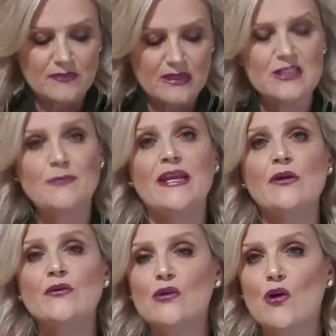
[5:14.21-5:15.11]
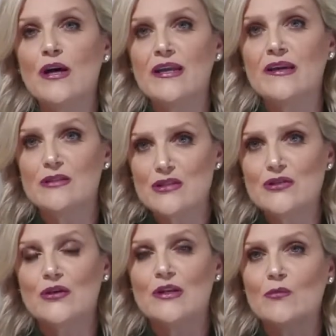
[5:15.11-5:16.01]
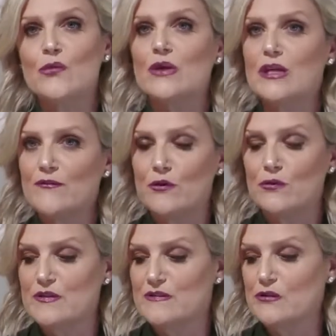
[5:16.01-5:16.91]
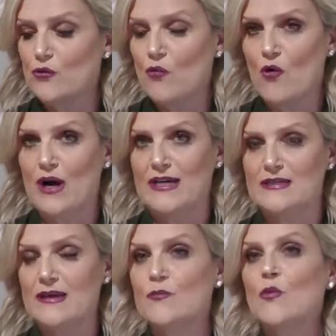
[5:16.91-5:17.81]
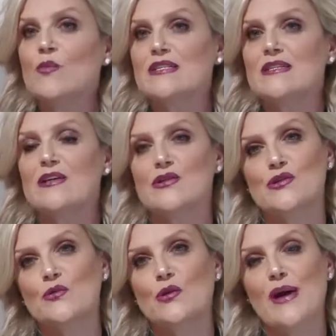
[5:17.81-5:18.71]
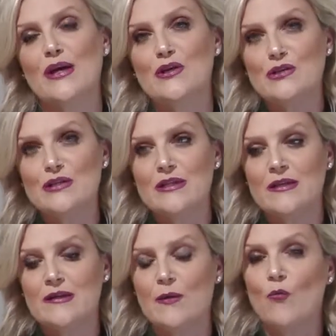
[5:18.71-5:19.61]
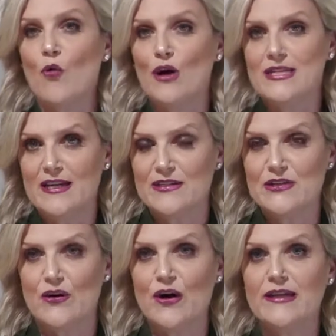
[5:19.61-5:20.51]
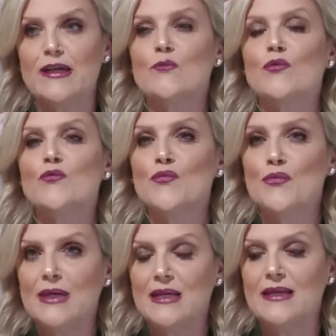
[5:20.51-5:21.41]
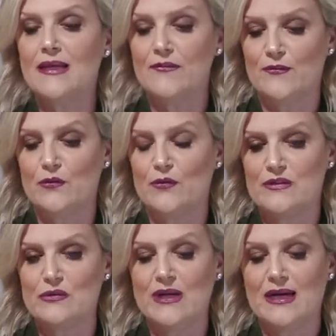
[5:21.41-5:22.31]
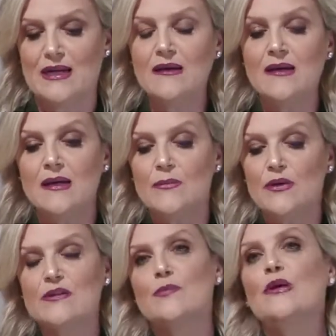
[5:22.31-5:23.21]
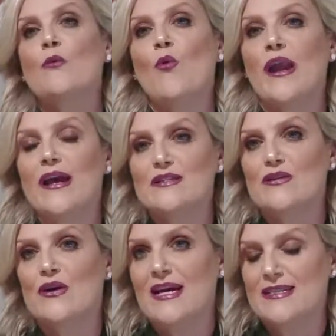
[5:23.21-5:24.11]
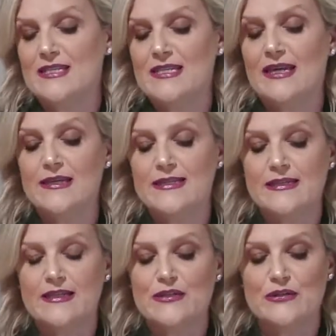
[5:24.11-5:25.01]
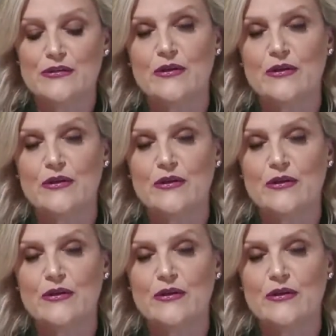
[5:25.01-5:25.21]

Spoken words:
depending on your lighting, it certainly will influence your white. And when we start to talk about using white outside, it will really influence your colour, because putting white outside has a tendency to,